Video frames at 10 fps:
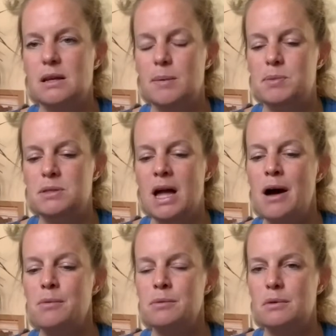hips
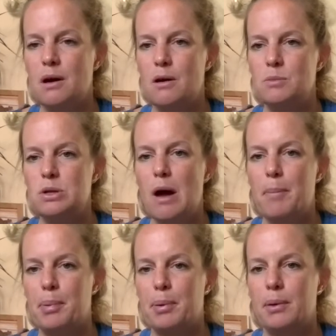down, arms
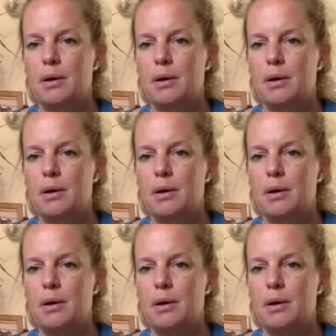up,